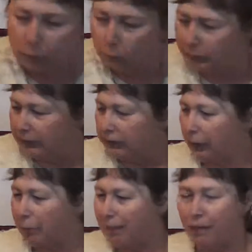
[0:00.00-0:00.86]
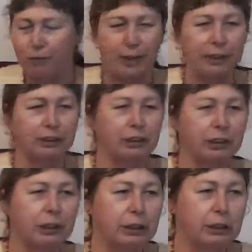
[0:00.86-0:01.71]
With these little bow fangs,
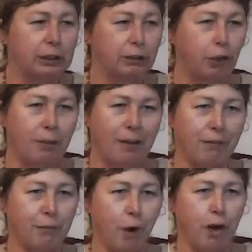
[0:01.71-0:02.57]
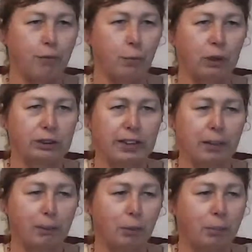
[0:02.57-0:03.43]
you've got about 5 watts
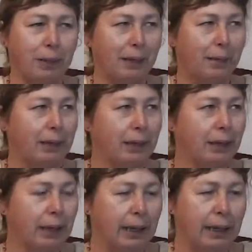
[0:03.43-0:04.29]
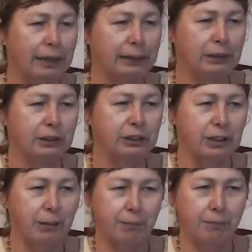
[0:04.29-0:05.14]
output power, and it's
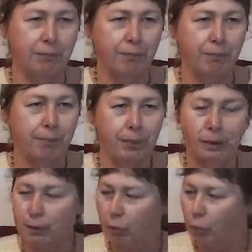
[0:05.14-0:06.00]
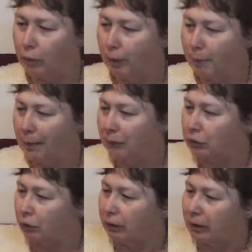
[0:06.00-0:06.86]
all that
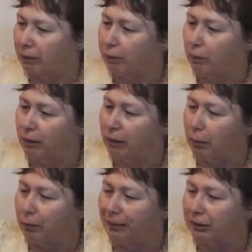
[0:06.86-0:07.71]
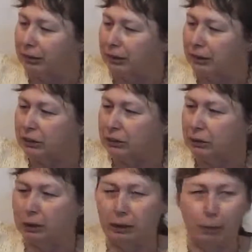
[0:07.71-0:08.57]
power's got to come from a little battery that's
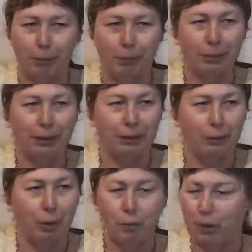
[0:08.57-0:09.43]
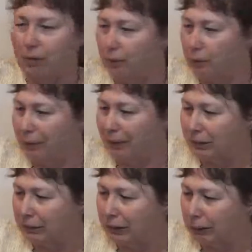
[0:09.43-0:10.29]
a little bit bigger than a mobile phone
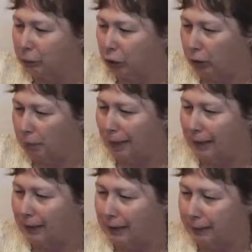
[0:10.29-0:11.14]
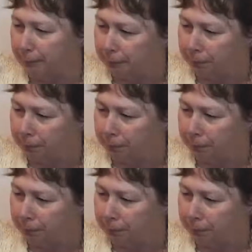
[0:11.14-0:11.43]
battery, clips on the back there.